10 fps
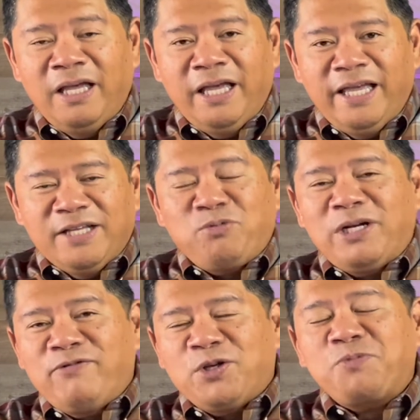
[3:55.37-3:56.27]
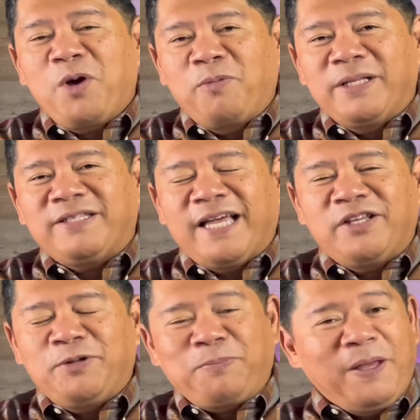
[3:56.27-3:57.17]
It's one of those moments
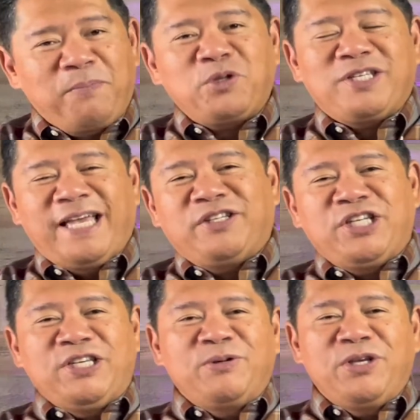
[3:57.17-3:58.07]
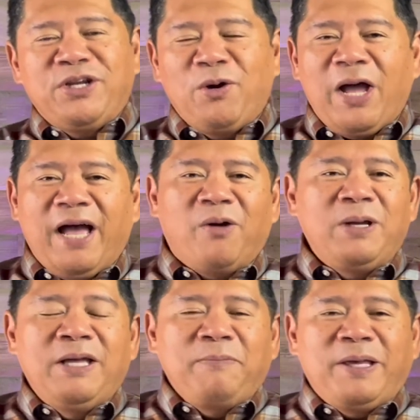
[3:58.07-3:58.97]
that people say to you, you know
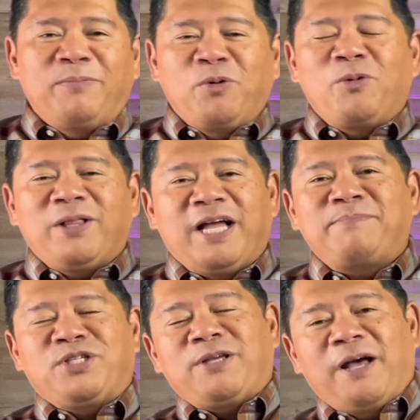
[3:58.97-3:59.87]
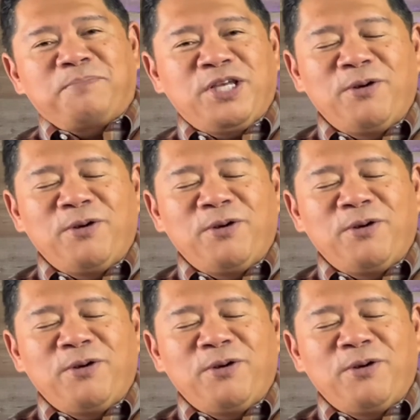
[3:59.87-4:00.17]
how people will come up to you